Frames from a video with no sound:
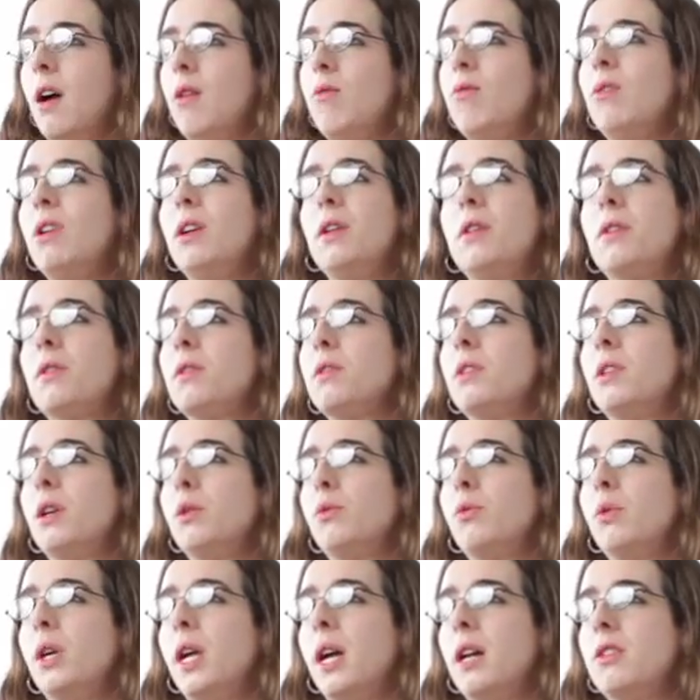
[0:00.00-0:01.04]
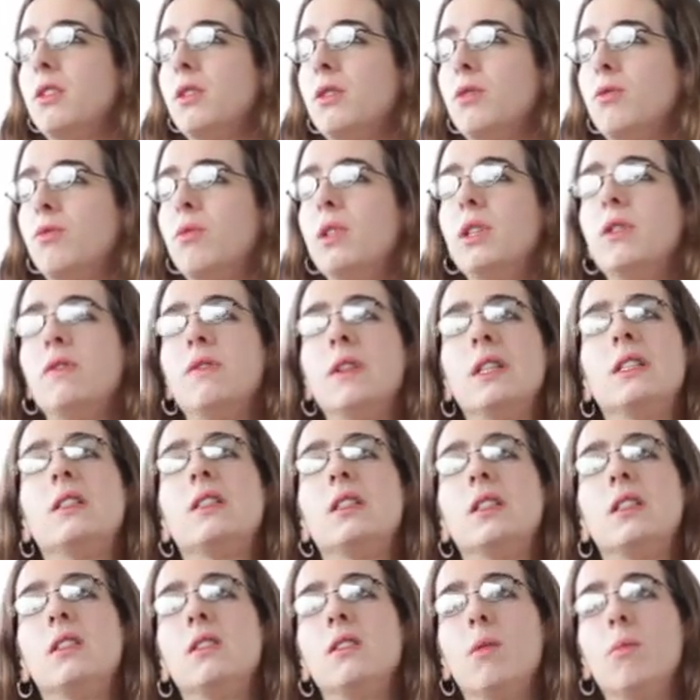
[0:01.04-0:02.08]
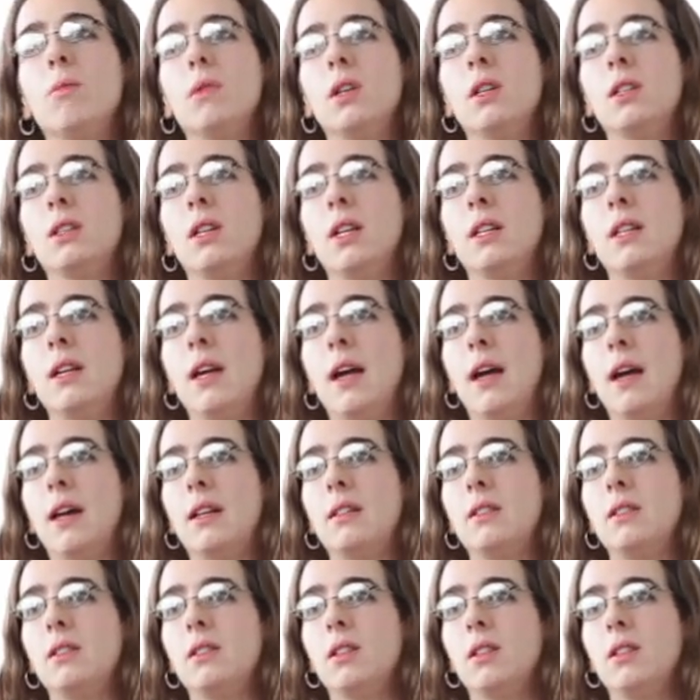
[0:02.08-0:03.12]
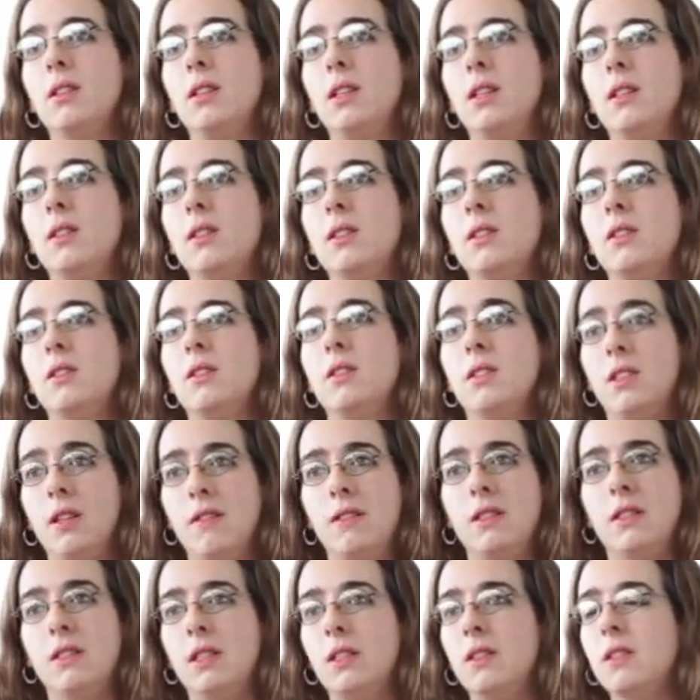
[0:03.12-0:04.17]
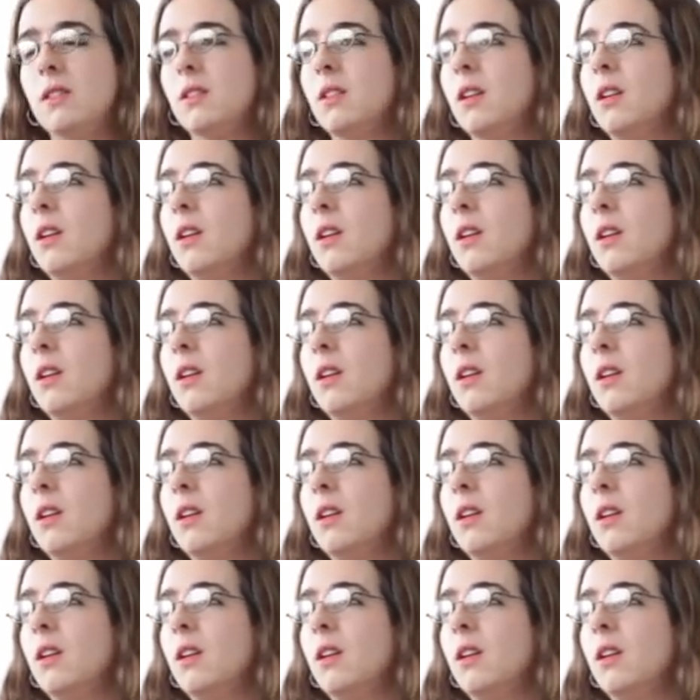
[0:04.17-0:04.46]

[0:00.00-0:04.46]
I really thought that we had just reinvented something that they had internally since the 70s,